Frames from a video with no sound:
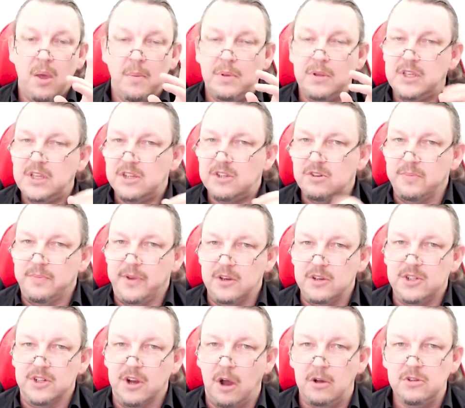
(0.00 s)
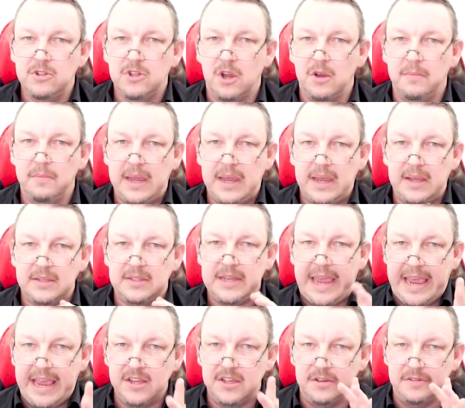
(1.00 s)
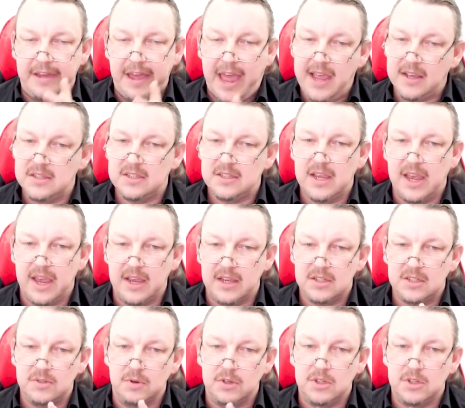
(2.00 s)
But distribution also means ease of access,